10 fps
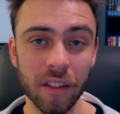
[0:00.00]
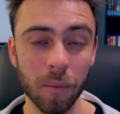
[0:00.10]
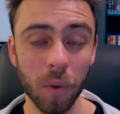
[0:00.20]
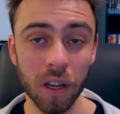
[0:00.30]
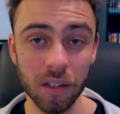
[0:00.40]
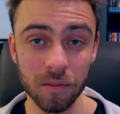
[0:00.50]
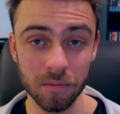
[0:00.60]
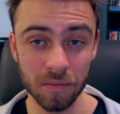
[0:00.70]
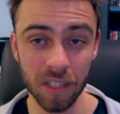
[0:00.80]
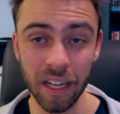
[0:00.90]
that won
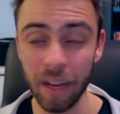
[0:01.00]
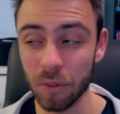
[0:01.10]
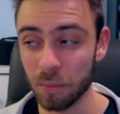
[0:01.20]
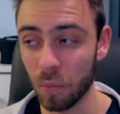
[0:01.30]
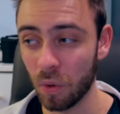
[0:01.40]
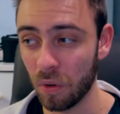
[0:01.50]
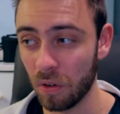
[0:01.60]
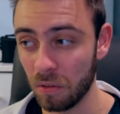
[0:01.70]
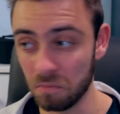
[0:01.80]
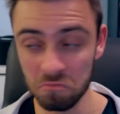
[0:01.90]
the day. It was more,